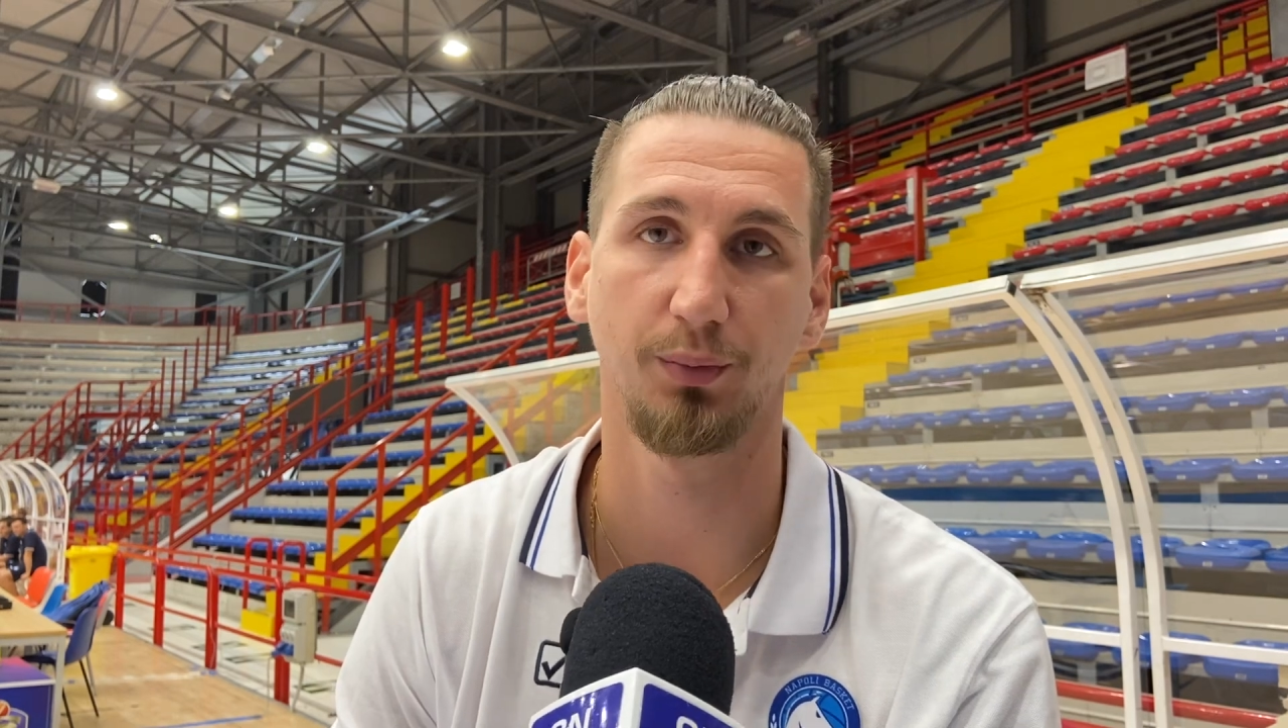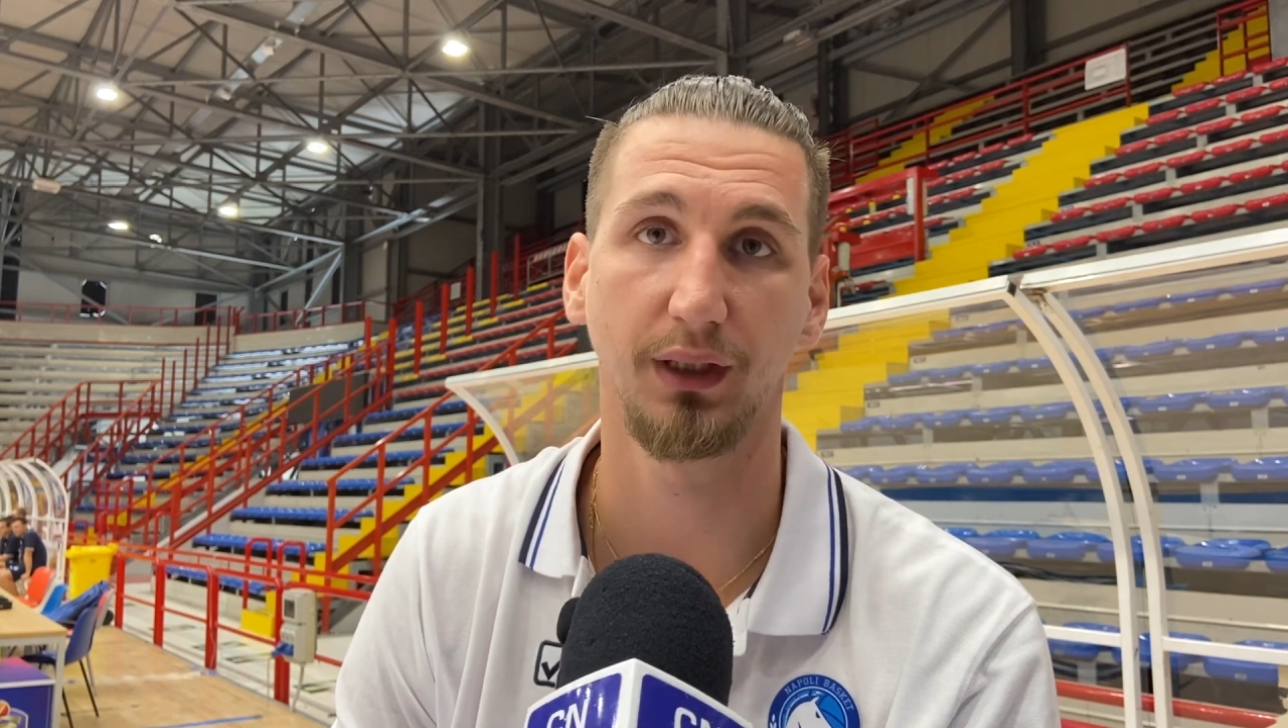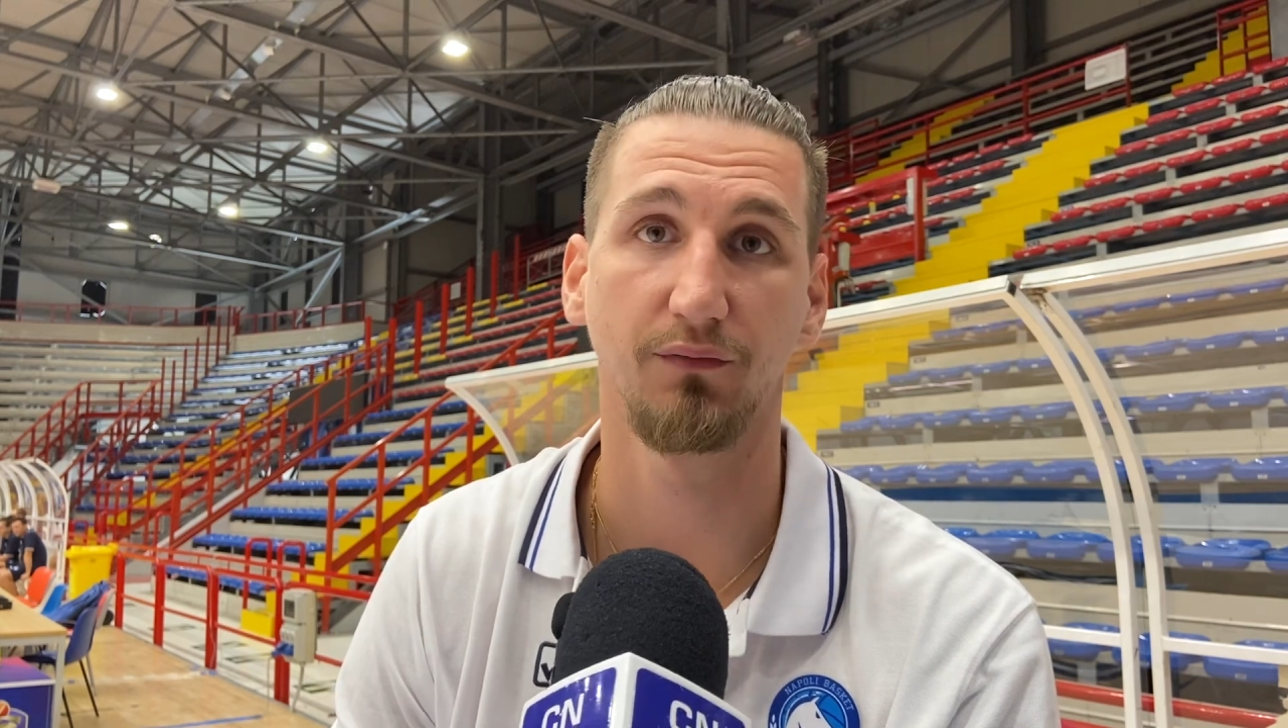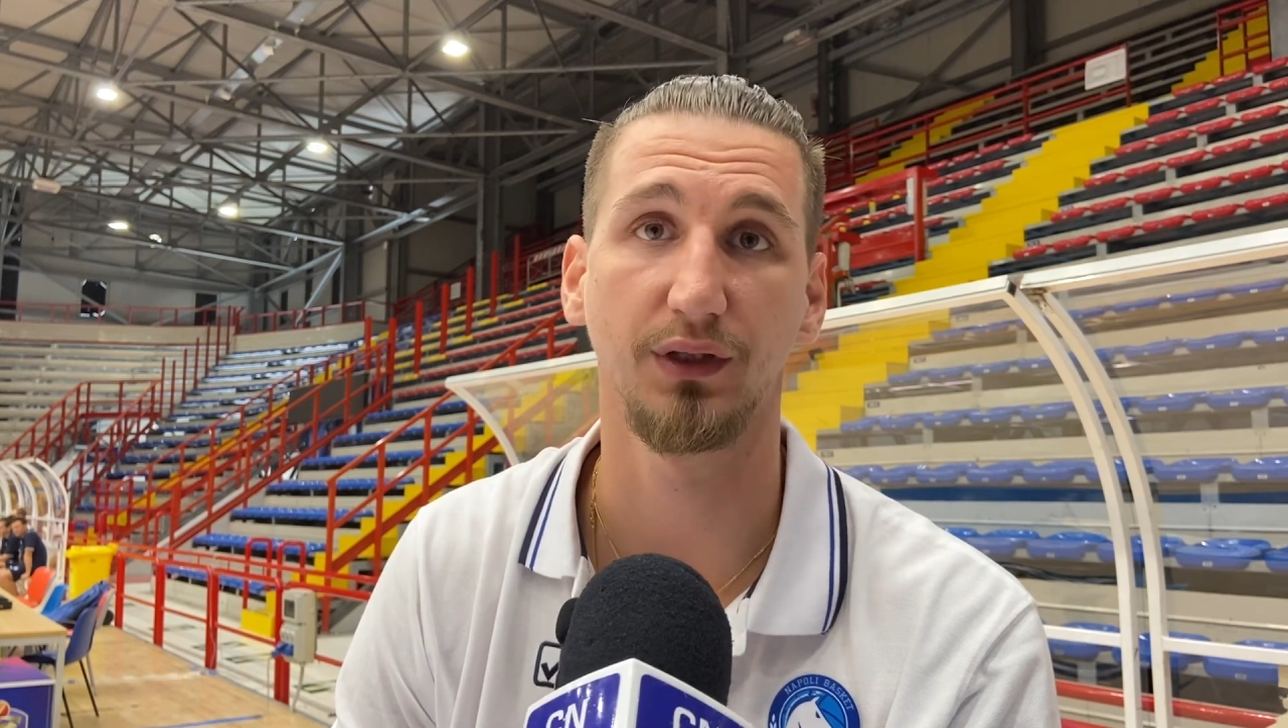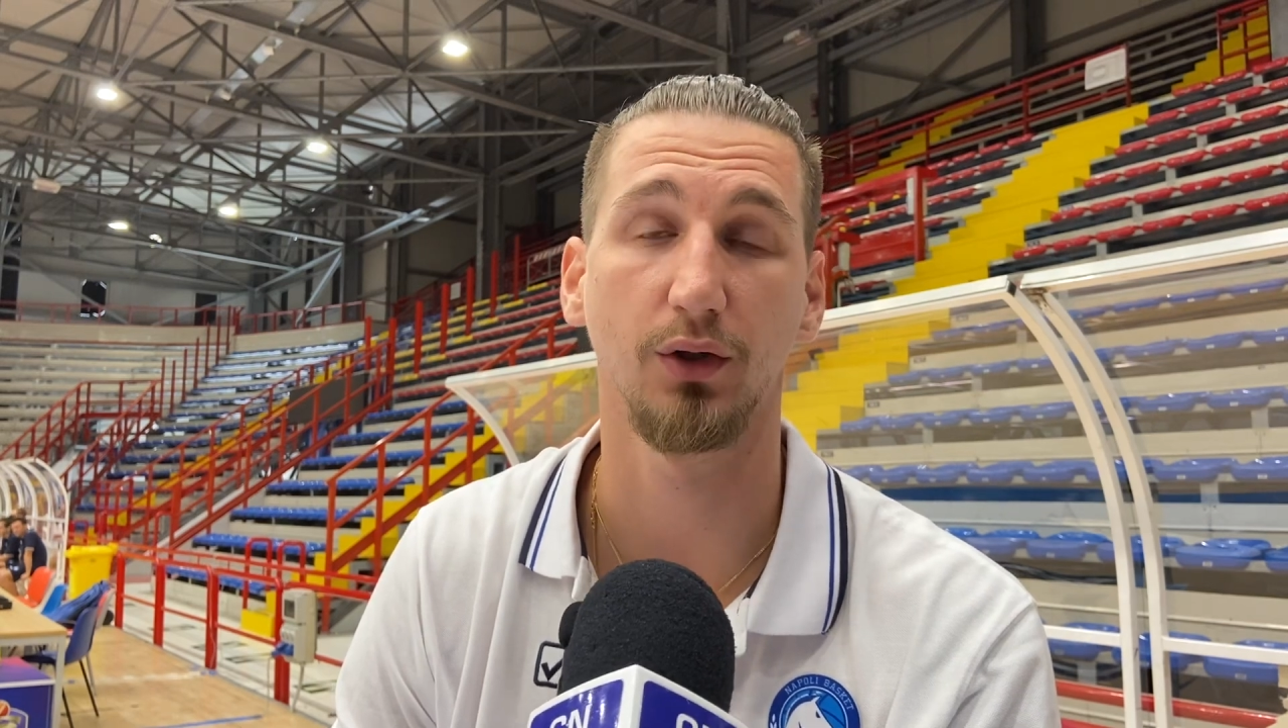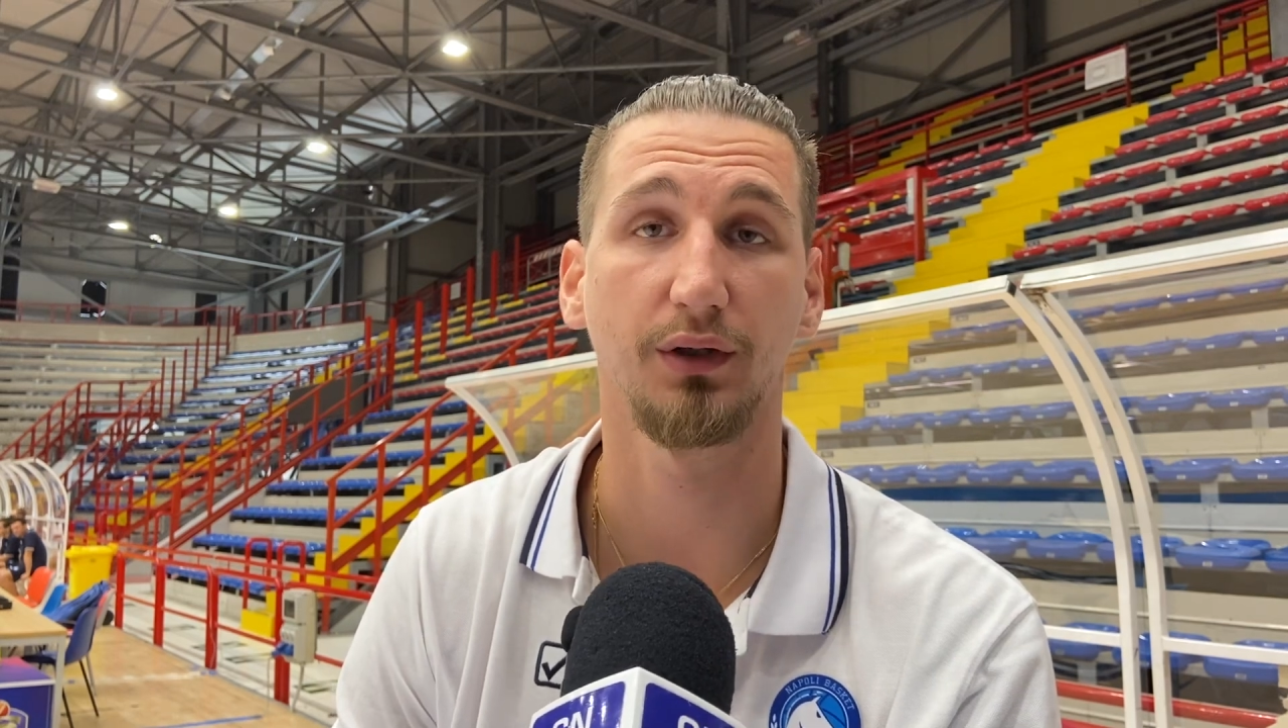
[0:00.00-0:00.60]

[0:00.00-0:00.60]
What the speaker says: to be in with